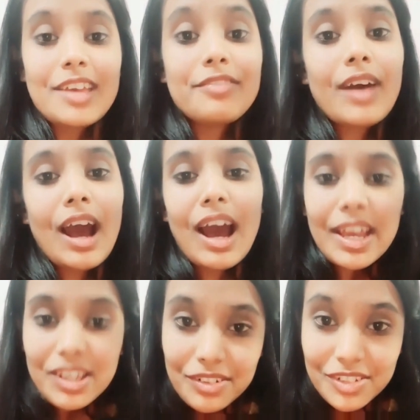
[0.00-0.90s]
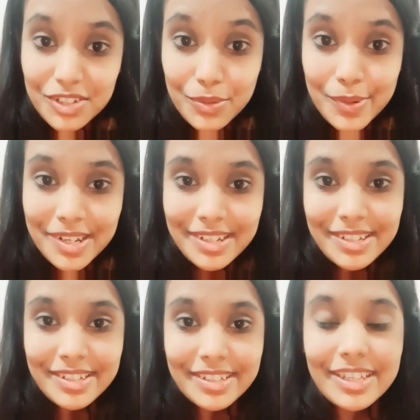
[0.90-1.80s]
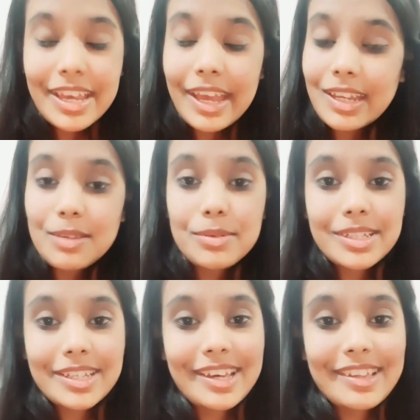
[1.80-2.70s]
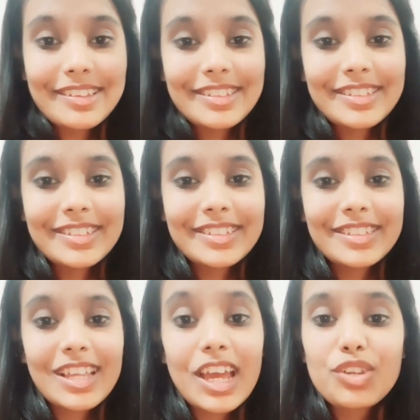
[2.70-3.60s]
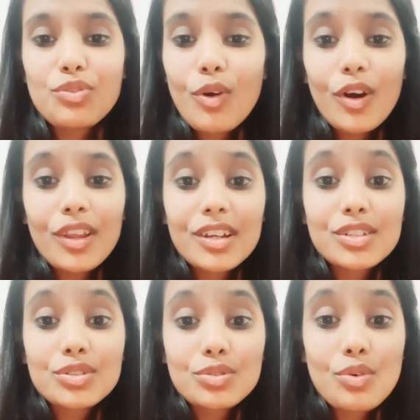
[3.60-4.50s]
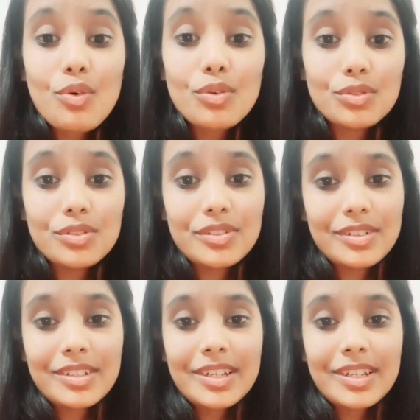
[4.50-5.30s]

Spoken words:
If I could do it, anybody can. And you all are so good.